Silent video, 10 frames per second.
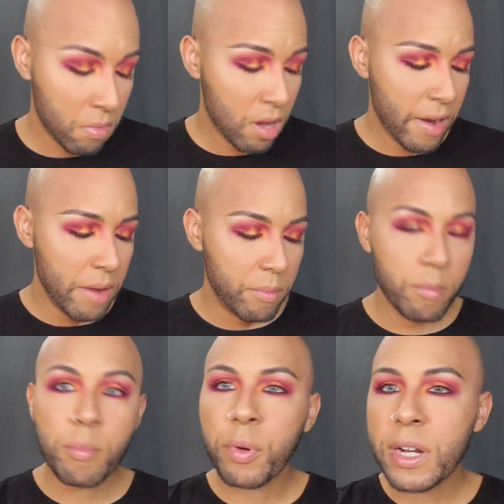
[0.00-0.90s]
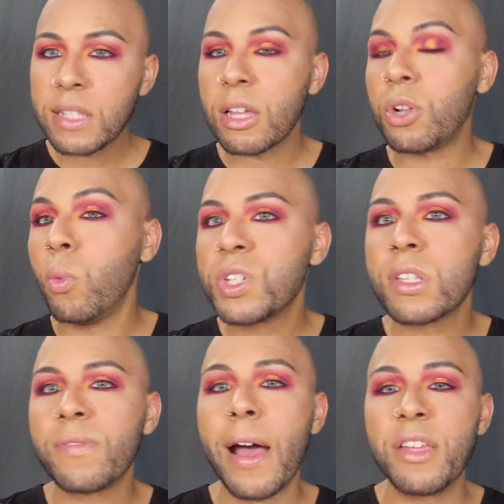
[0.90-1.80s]
All right, pretty subtle, which
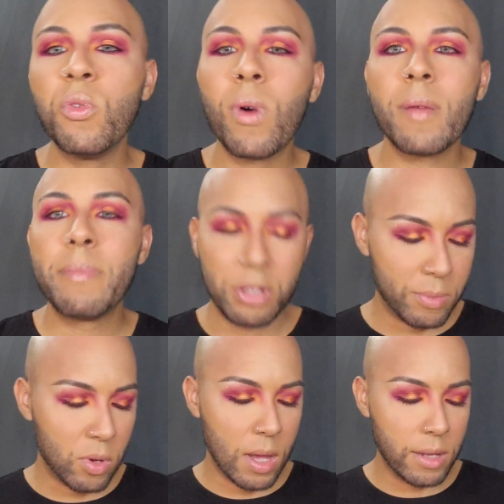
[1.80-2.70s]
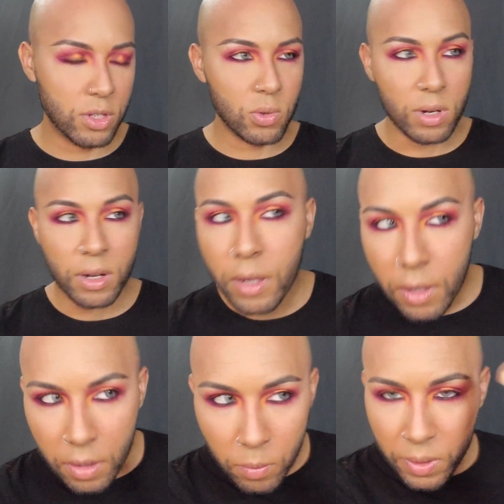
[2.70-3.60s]
is fine. You want a buildable contour.
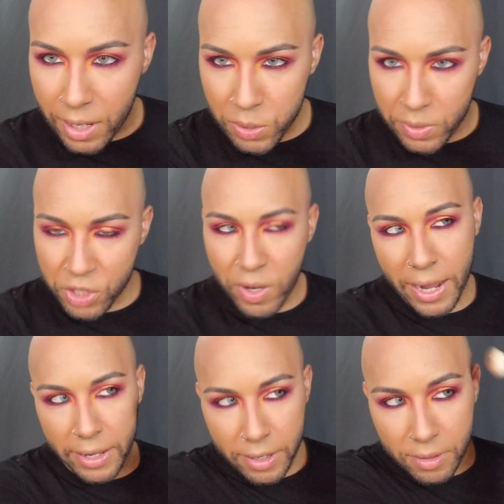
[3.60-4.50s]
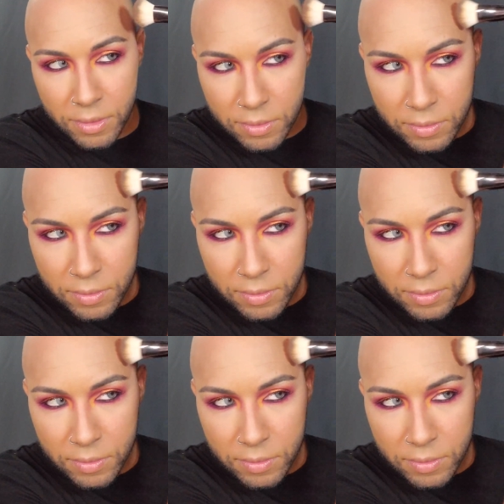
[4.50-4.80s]
We're not doing drag here.